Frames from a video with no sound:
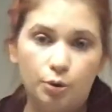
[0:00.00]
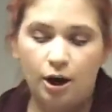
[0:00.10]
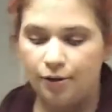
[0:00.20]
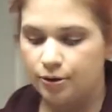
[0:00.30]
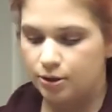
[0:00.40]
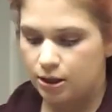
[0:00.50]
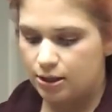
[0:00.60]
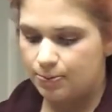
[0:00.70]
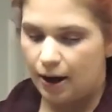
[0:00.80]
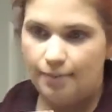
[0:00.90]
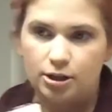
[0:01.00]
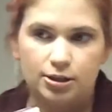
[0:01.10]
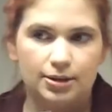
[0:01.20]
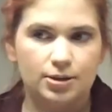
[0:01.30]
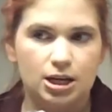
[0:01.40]
colors on this, but I'm just
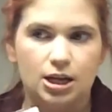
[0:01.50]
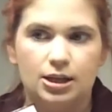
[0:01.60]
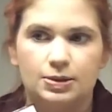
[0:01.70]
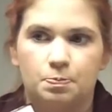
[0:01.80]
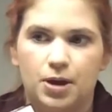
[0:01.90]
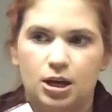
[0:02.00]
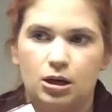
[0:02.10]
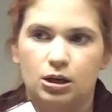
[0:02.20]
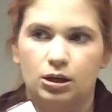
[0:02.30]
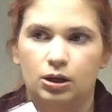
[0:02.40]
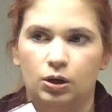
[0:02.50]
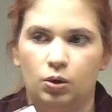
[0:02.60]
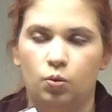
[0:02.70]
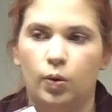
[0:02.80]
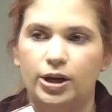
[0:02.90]
going to be taking this big
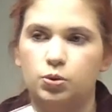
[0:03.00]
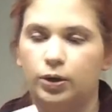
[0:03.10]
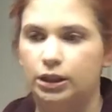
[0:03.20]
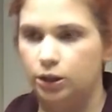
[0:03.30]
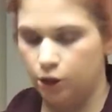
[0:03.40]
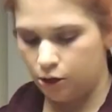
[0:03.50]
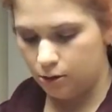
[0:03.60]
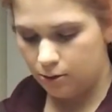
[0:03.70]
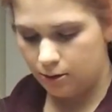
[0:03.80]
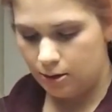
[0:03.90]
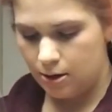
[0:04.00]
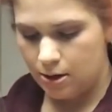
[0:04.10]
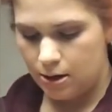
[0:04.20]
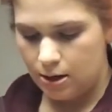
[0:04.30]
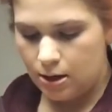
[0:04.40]
white one here
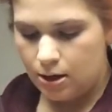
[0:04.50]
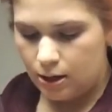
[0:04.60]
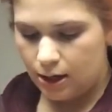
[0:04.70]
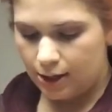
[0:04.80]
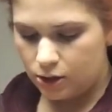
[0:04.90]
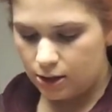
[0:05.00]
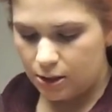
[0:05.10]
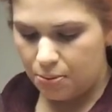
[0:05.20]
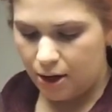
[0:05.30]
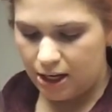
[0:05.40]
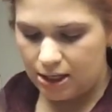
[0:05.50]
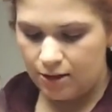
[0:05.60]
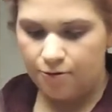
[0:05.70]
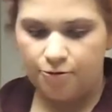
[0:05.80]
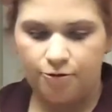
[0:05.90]
and just applying it to
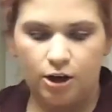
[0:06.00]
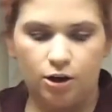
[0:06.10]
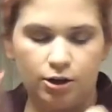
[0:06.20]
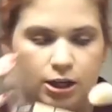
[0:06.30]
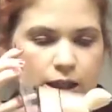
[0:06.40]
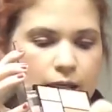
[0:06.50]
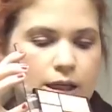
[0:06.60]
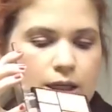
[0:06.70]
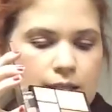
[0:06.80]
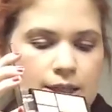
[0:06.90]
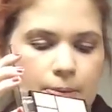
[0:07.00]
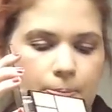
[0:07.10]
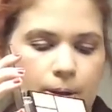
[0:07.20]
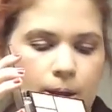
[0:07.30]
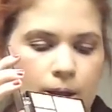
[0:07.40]
the very tip
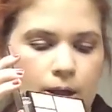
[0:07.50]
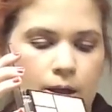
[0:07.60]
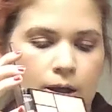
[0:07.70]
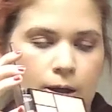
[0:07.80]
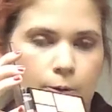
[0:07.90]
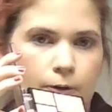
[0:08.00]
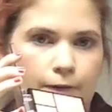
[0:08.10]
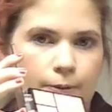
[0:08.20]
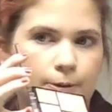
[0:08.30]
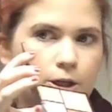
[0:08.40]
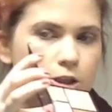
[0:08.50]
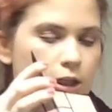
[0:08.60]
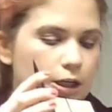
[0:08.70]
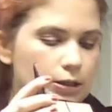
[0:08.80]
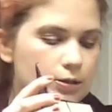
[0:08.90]
of the brush,
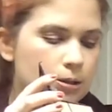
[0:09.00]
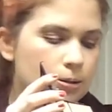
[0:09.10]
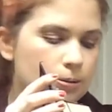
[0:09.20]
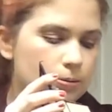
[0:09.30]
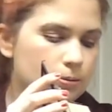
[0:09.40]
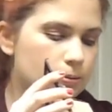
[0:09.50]
like so.